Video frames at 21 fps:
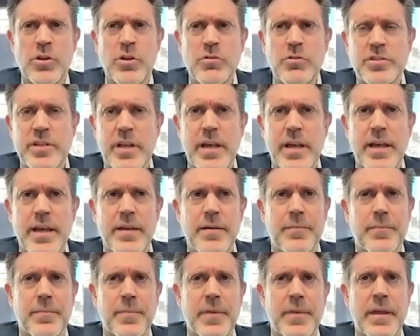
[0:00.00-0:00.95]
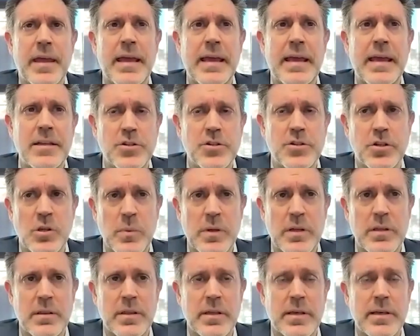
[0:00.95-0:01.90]
when you say aging, you
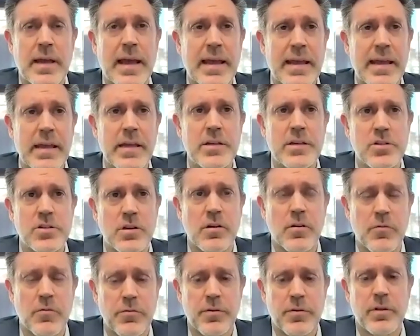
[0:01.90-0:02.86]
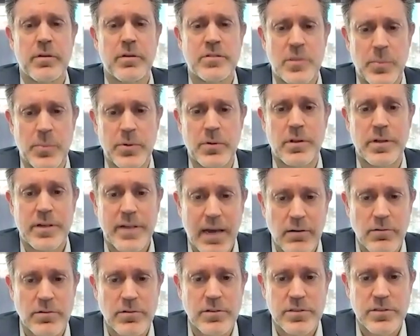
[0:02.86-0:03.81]
mean the age of typical
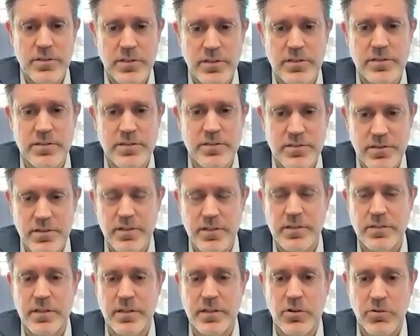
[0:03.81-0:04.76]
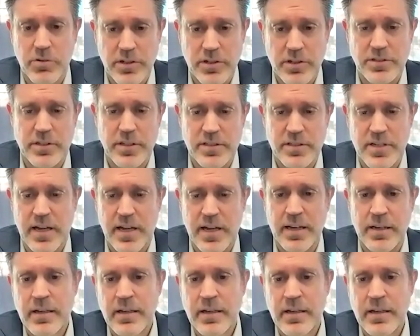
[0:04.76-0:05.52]
accountants is is increasing. It's not.